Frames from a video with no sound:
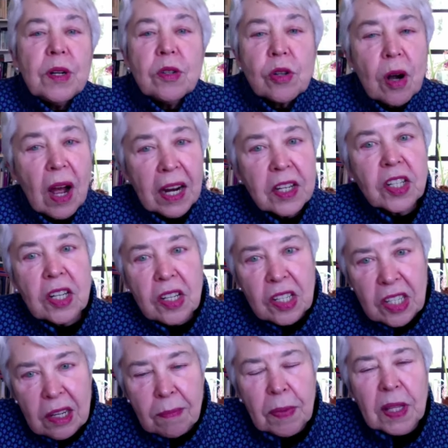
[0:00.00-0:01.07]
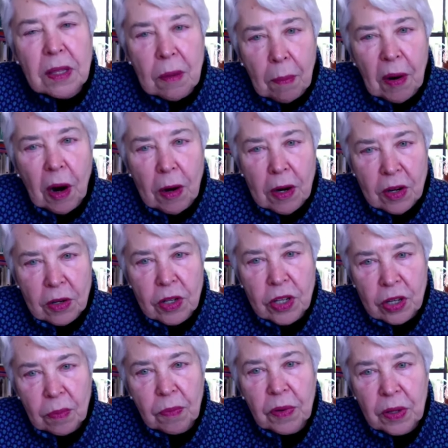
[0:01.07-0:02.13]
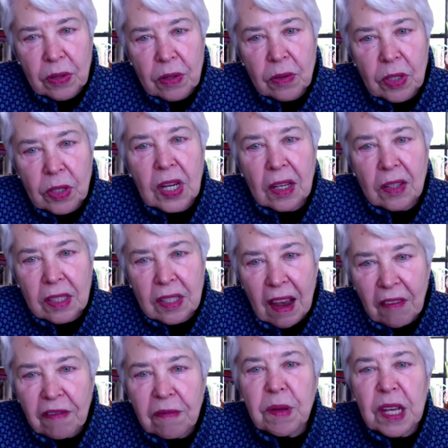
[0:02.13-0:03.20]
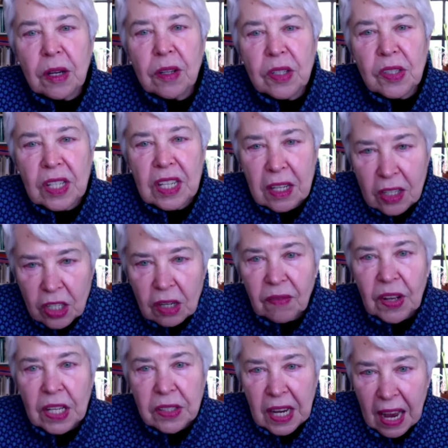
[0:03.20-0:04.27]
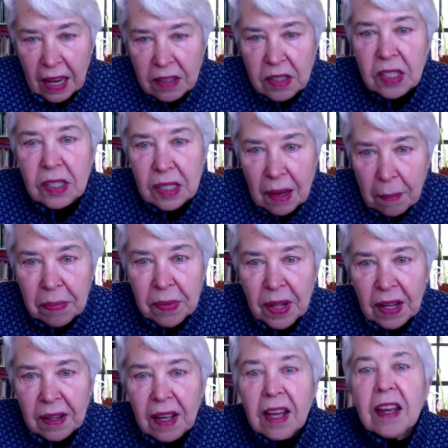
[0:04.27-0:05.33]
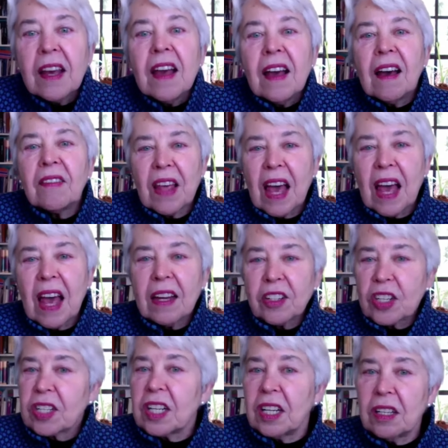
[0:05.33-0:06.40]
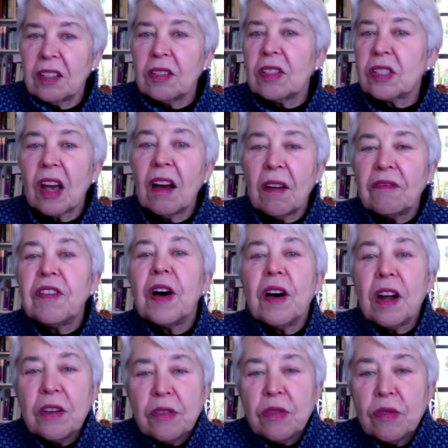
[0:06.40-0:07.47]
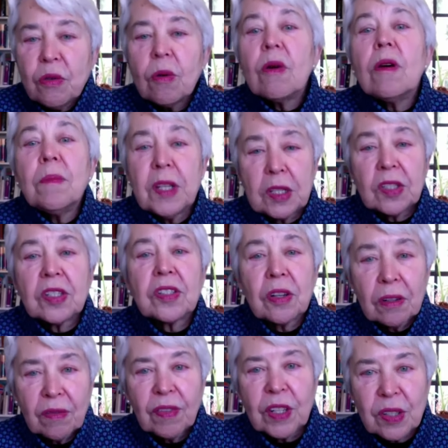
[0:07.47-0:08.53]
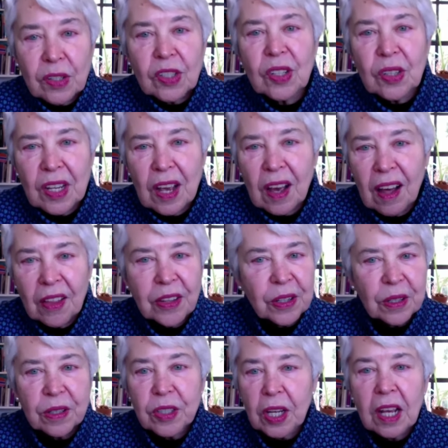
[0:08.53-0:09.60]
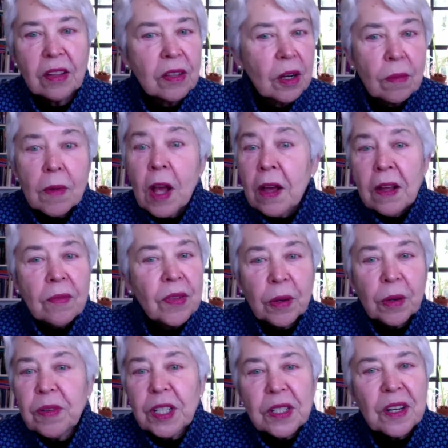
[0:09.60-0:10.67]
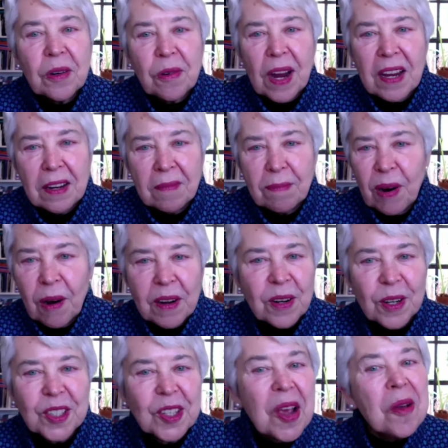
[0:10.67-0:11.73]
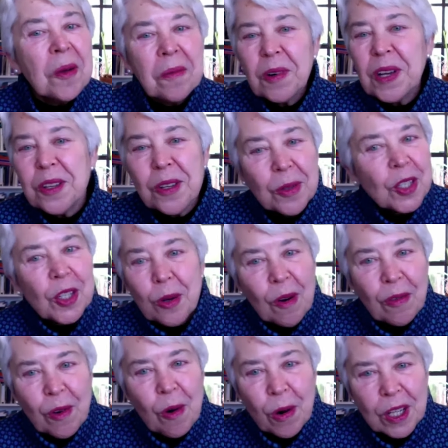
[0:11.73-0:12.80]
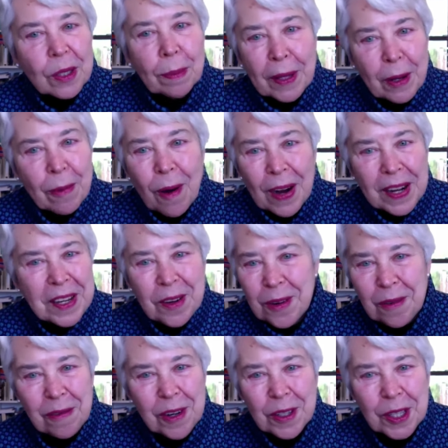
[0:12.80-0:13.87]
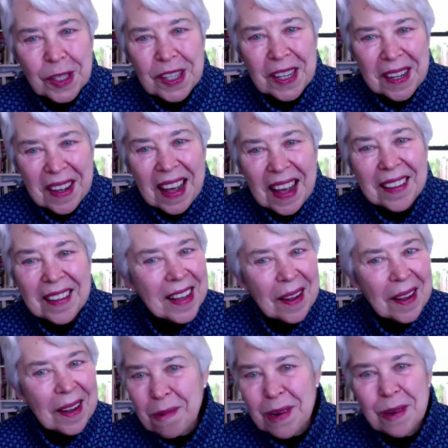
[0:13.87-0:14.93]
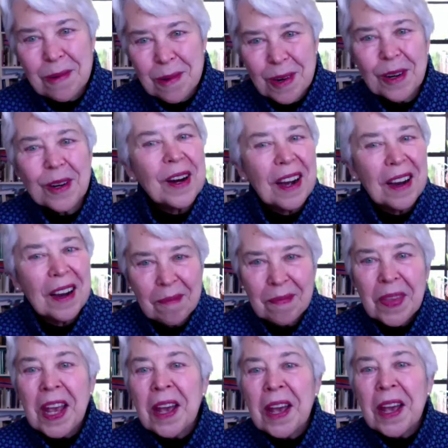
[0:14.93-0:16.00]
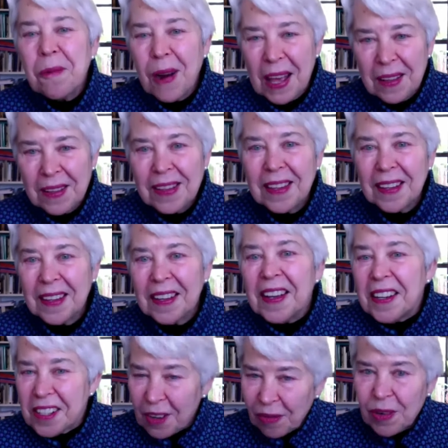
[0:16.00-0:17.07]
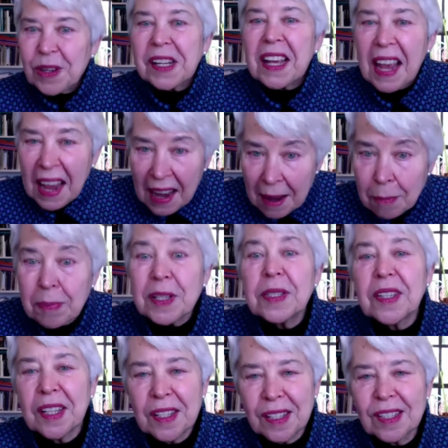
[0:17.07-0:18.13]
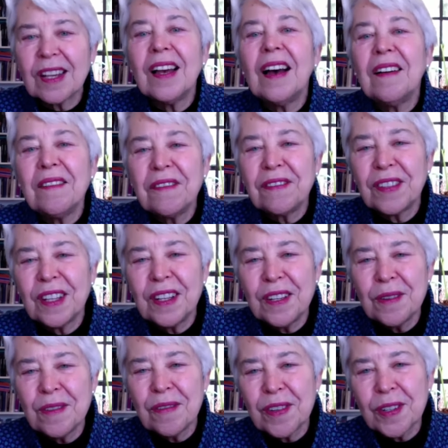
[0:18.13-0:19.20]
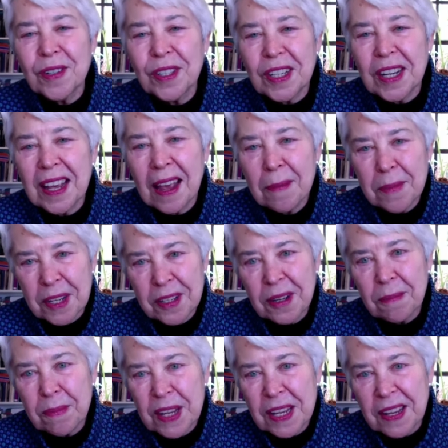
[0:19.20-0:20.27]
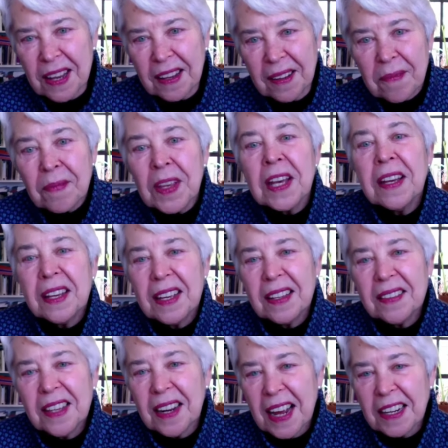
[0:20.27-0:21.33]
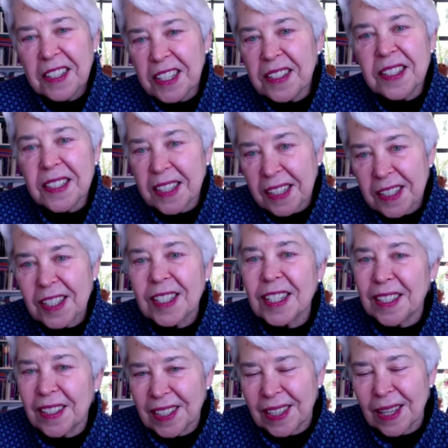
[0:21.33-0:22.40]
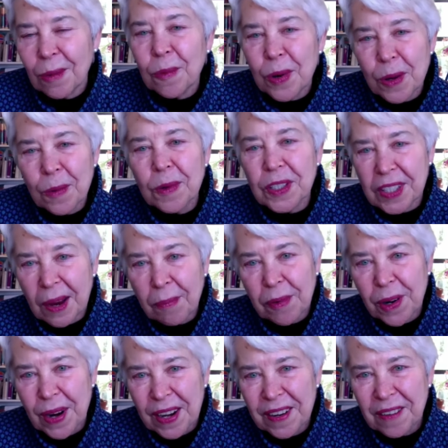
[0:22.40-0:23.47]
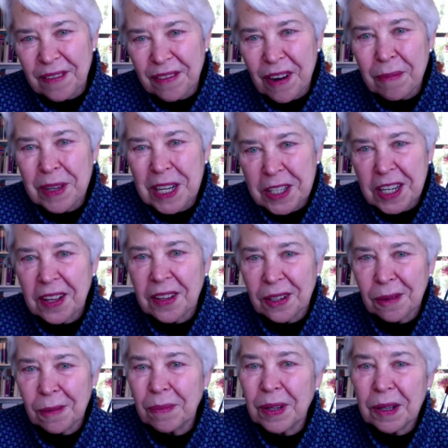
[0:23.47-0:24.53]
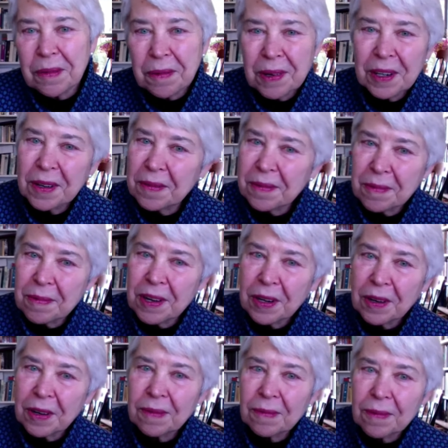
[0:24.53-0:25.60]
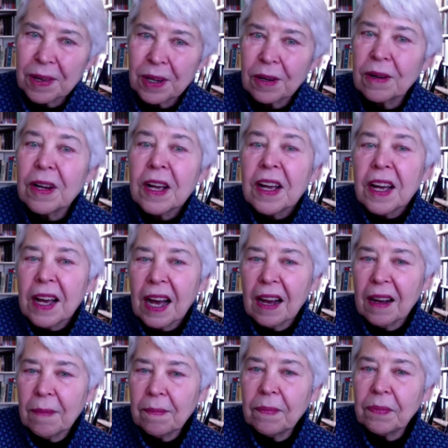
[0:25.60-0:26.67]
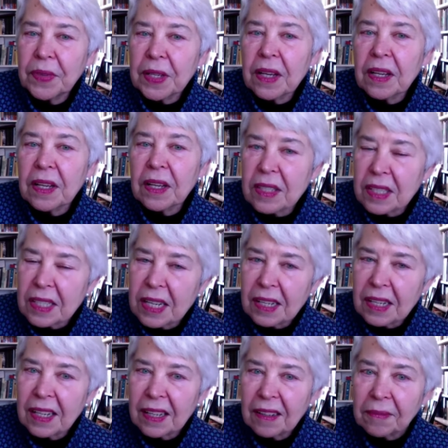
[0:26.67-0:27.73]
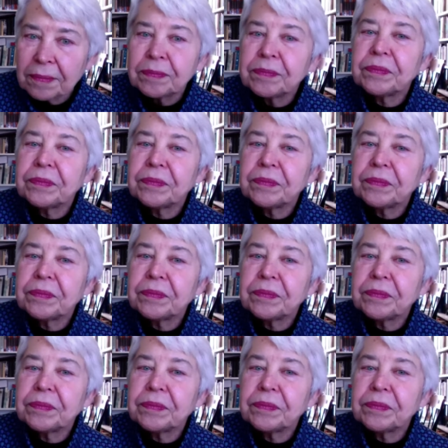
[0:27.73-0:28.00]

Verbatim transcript: been trying to deepen the partnership with UCSF because each of us has something that is of enormous service to the others. And they're, they're really great partners. We used to, of course, be one university. And then we were, um, when the different campuses of the university came into being, in the 1960s that we were separated from each other, but we're we're we're um, seeking.